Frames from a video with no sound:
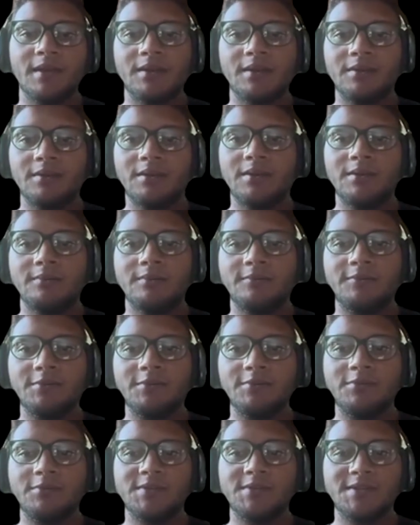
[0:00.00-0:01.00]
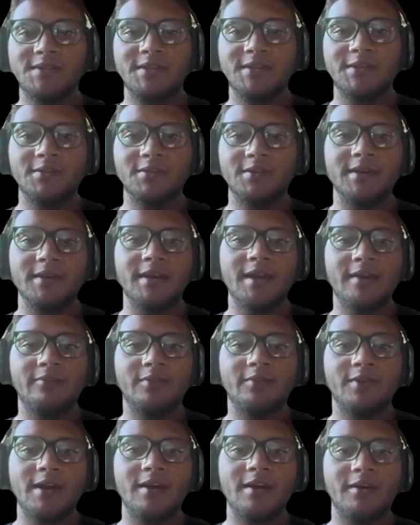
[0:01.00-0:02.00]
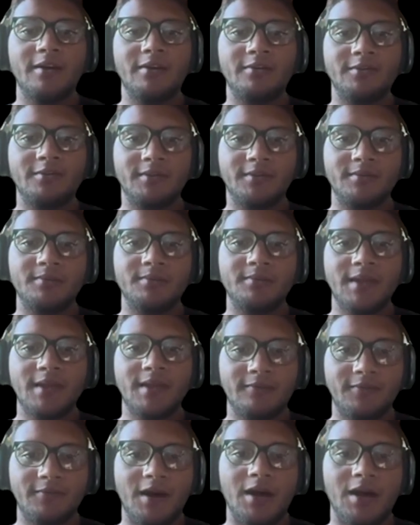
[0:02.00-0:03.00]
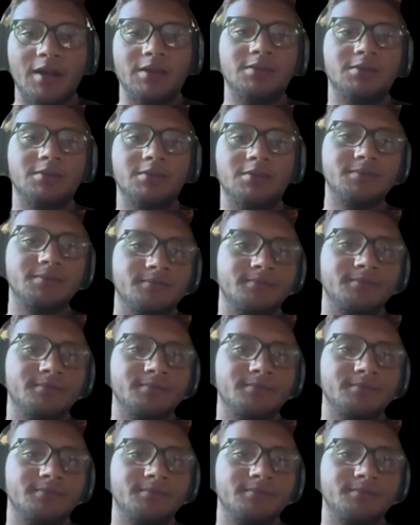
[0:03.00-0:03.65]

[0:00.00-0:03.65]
and influence nearly every algorithm that followed.